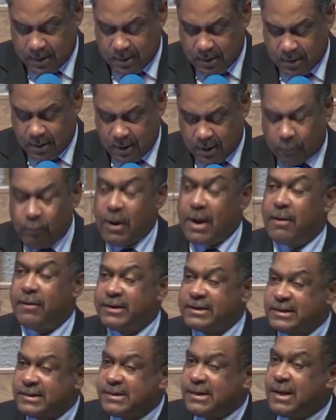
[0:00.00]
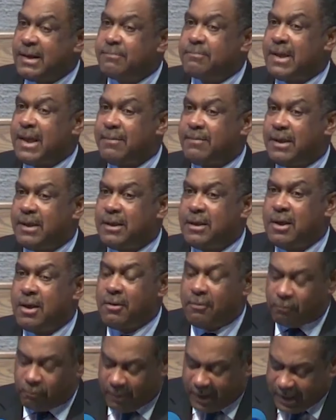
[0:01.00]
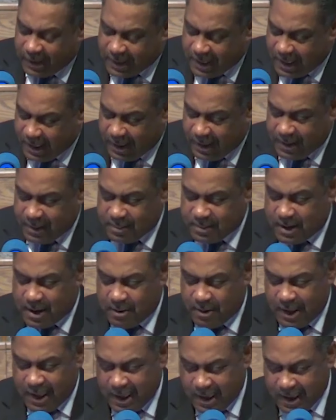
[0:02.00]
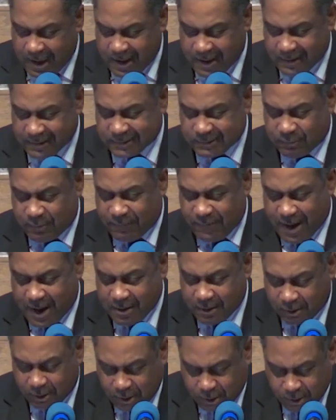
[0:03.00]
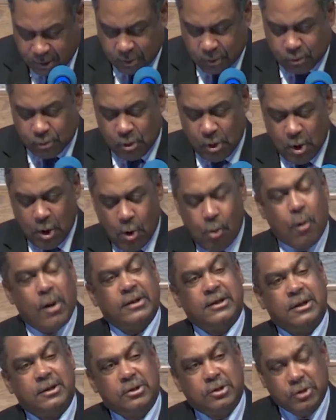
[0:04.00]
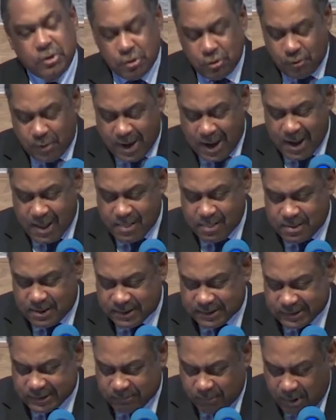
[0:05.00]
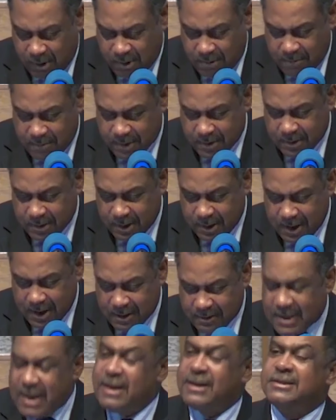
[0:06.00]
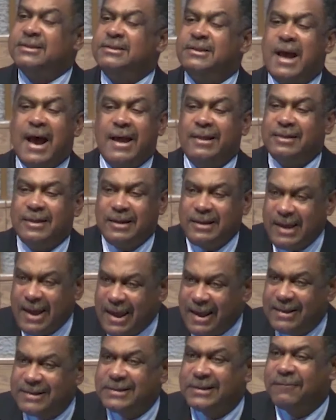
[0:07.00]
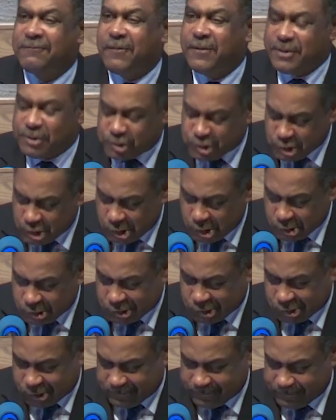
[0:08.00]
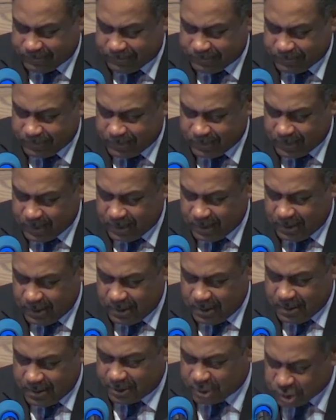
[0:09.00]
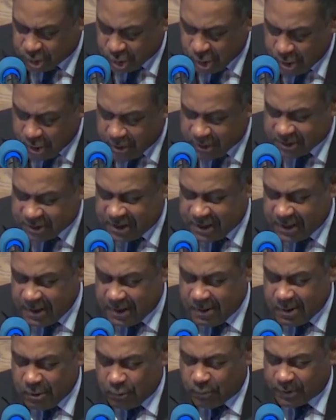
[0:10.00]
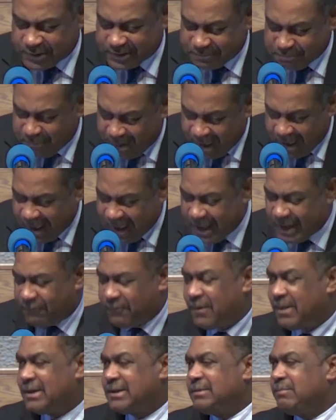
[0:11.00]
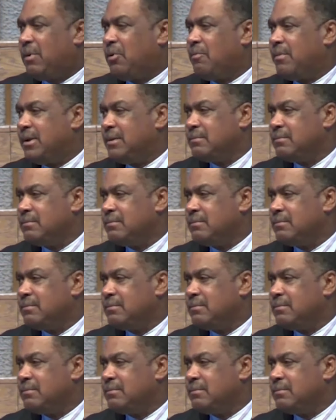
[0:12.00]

And whereas some may be wringing their hands without a clue what to do in this moment, that is not the case for the church. The church was made for this moment.